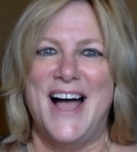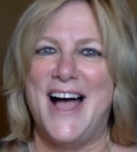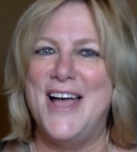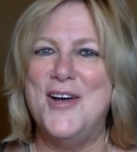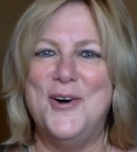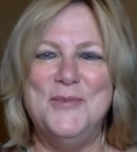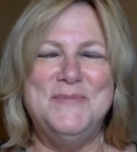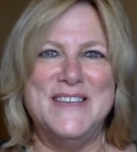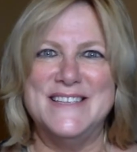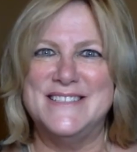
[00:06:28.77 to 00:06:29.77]
I
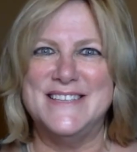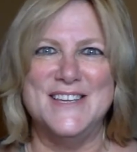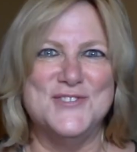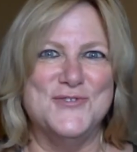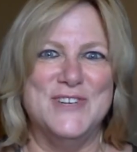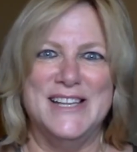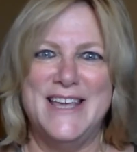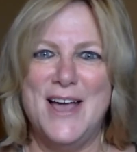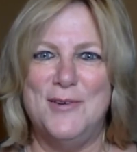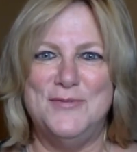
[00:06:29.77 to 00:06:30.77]
hope this is
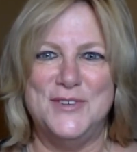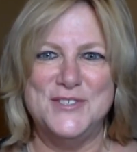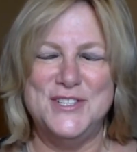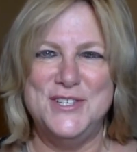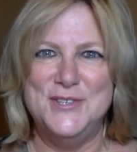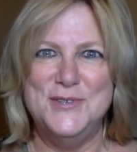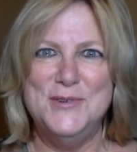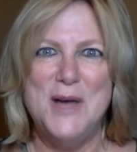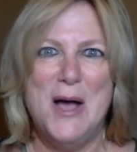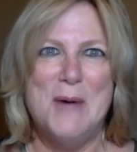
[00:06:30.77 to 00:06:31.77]
really helpful to
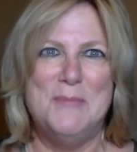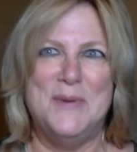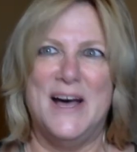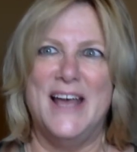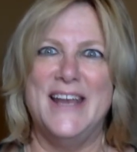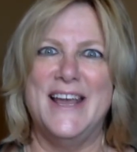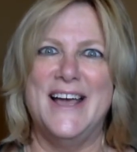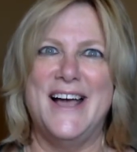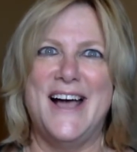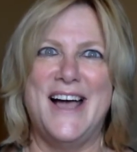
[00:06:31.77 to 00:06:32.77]
you, but
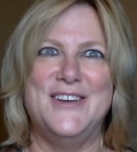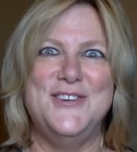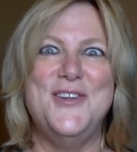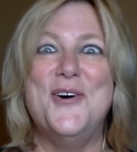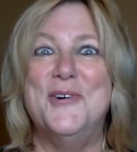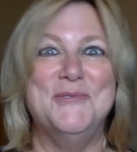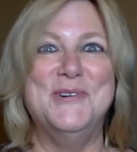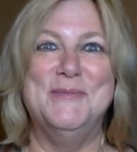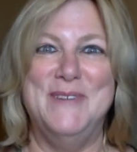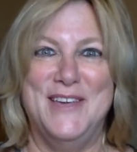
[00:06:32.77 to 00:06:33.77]
I know it
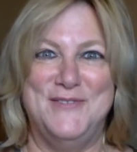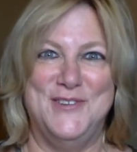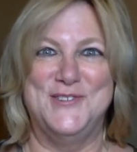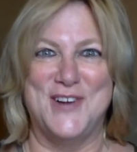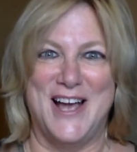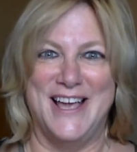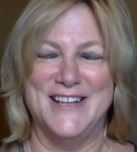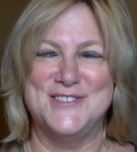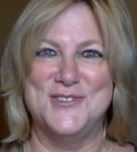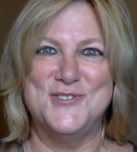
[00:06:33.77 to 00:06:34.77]
will be if you try
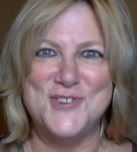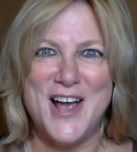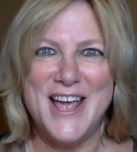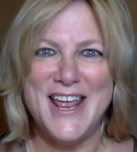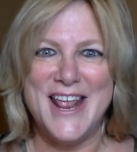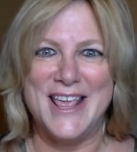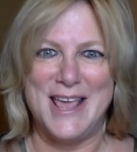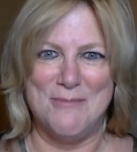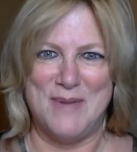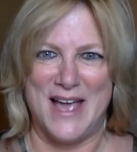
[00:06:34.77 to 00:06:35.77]
it. So try it and
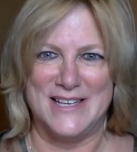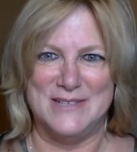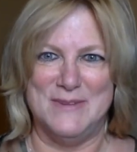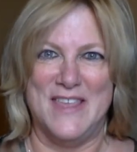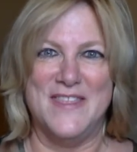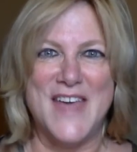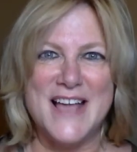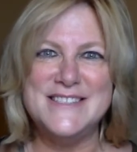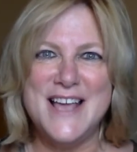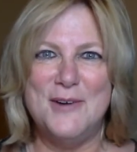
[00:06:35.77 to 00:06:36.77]
get back to me.
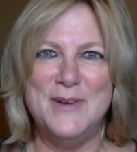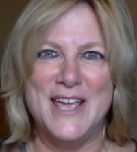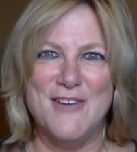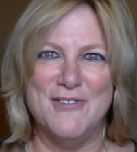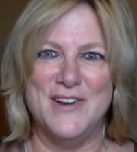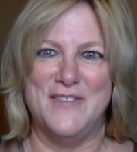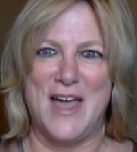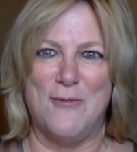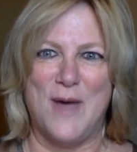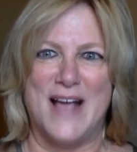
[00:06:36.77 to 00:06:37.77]
That's how we get rid of
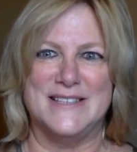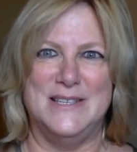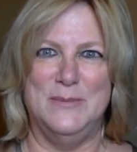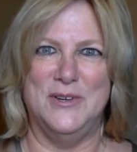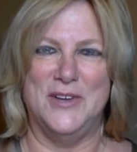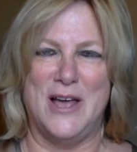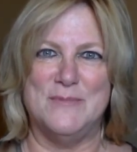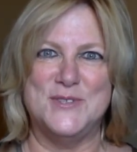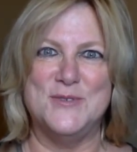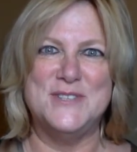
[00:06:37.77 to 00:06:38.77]
that waxy
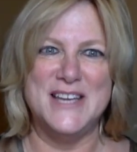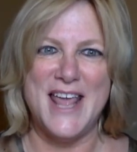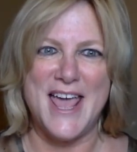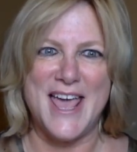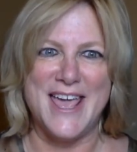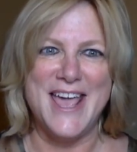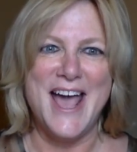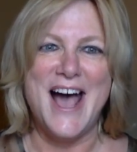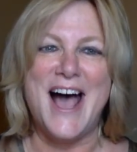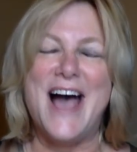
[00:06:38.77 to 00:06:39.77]
buildup. So today,
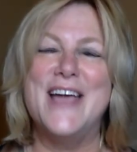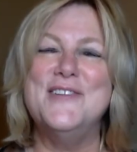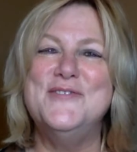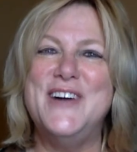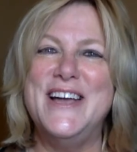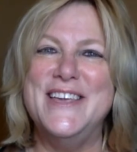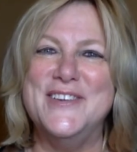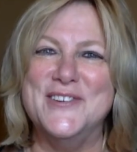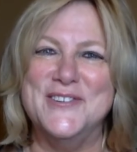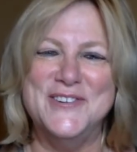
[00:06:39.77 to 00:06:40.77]
I invite
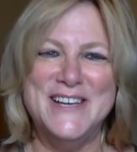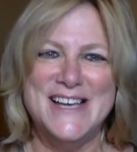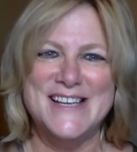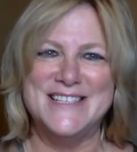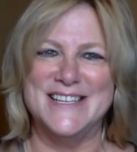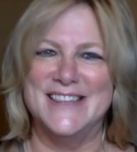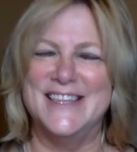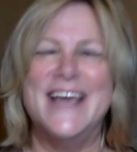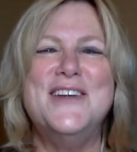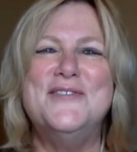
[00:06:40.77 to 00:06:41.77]
you to
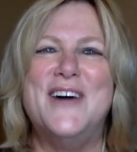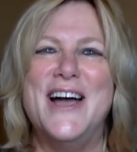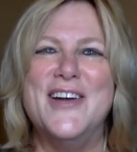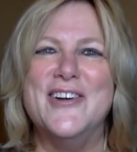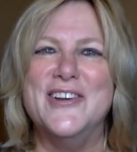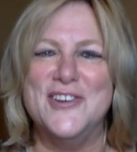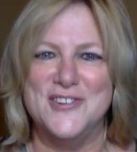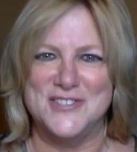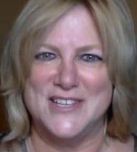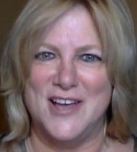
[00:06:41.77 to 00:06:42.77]
light a fire under
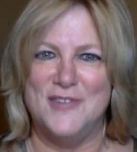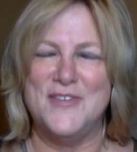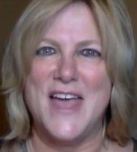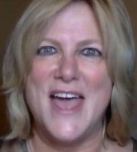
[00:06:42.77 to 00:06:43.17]
yourself.